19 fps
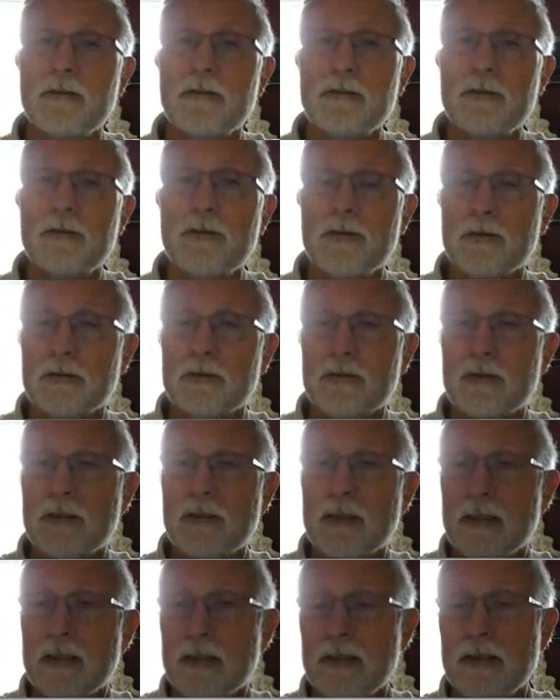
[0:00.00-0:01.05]
So you'll
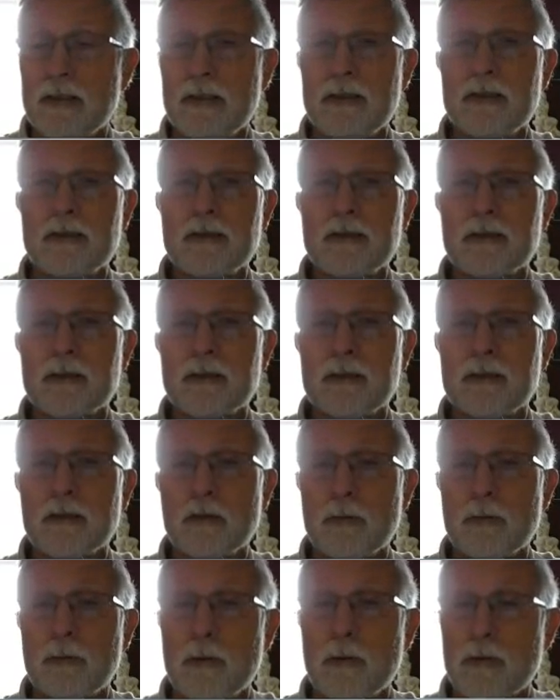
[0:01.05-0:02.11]
see a
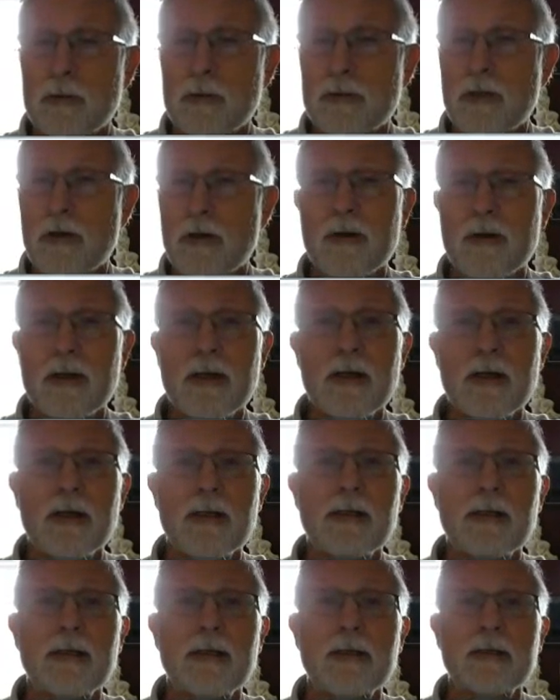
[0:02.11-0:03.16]
little bit what's going
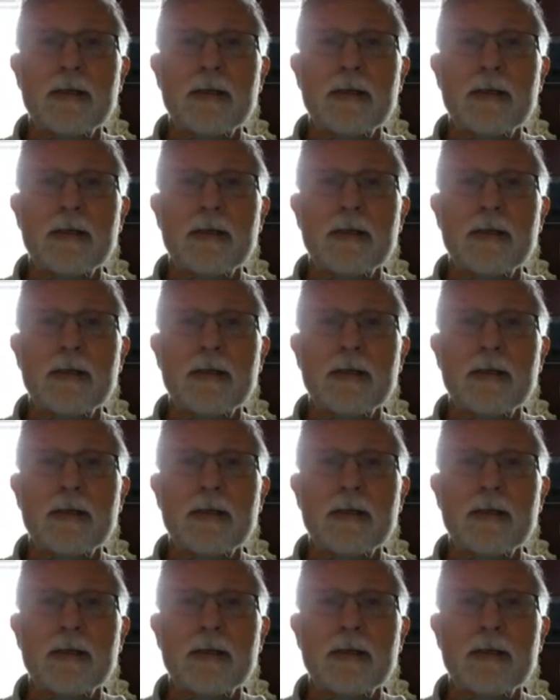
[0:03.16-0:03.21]
on.